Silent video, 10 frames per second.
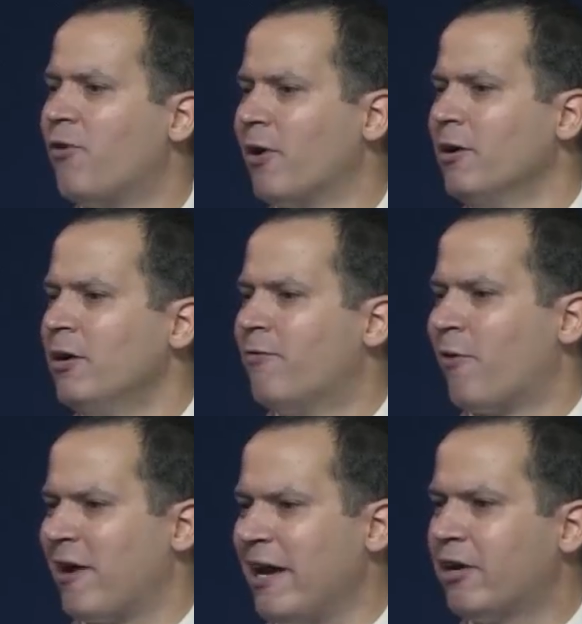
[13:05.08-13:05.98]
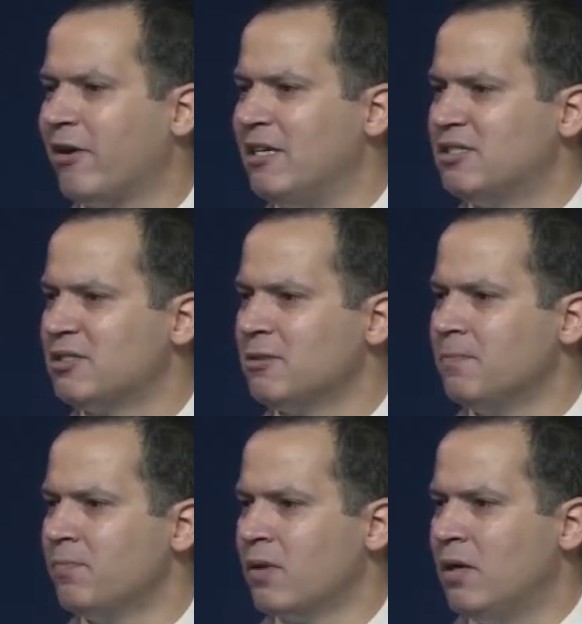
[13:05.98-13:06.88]
for, for increase,
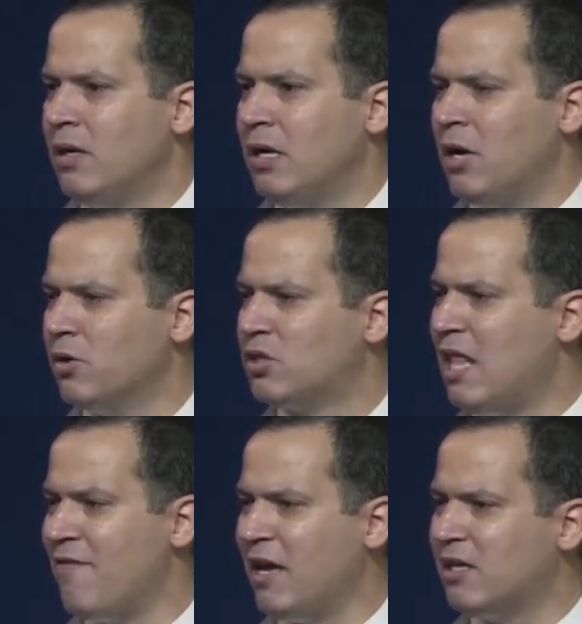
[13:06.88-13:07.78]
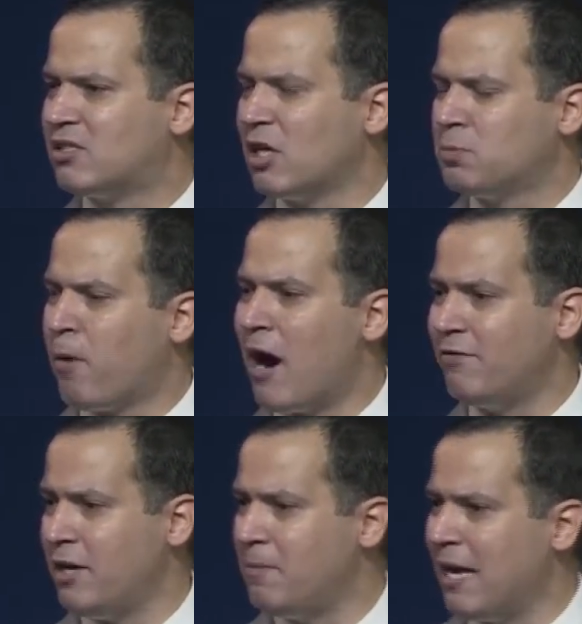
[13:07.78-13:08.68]
he was living in such
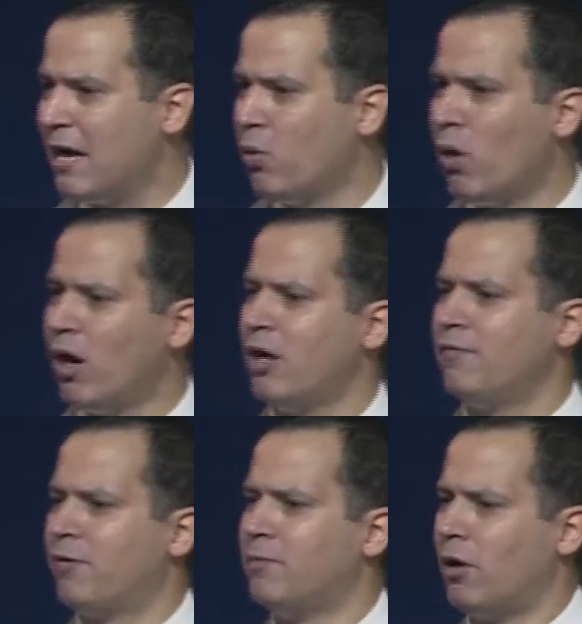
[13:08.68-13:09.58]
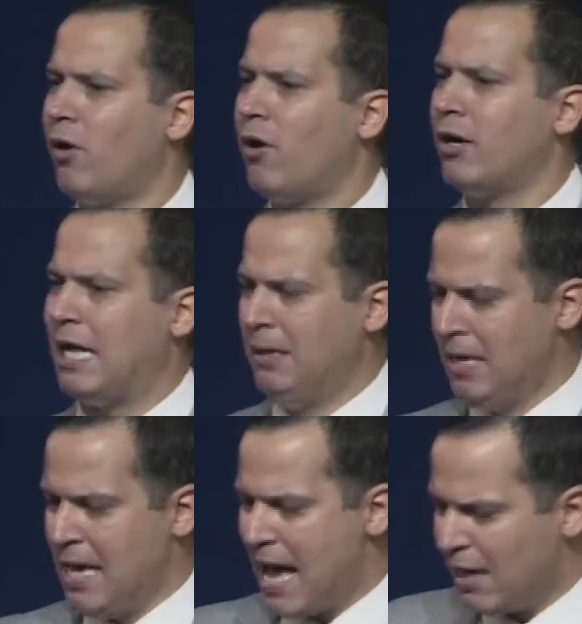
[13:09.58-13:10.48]
poverty, but he had a word from the Lord, and,
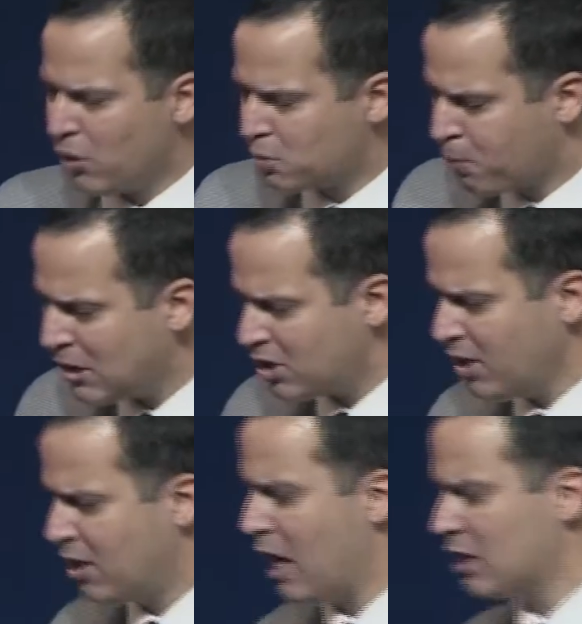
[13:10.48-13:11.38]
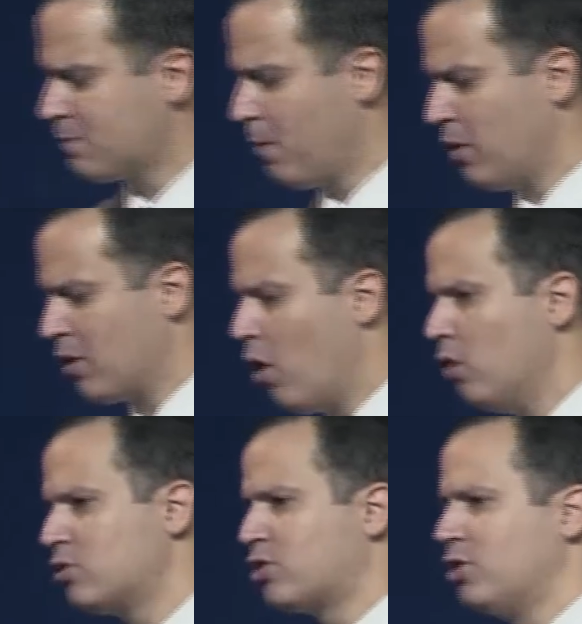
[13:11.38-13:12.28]
and he was preaching the gospel with
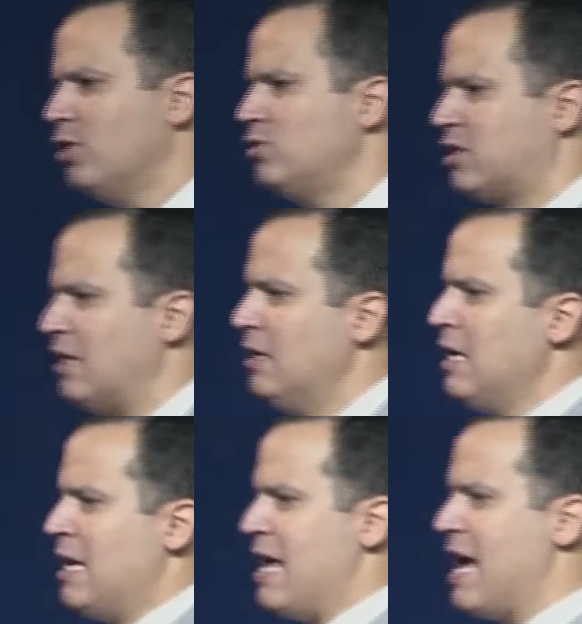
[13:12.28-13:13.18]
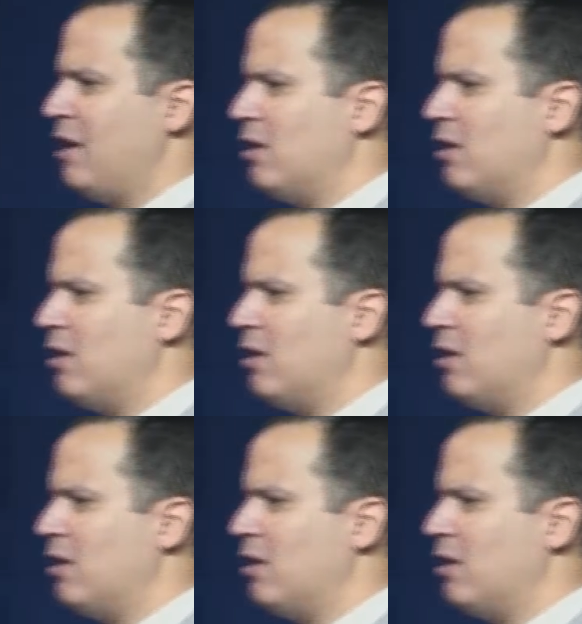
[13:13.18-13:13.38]
old suits, and he had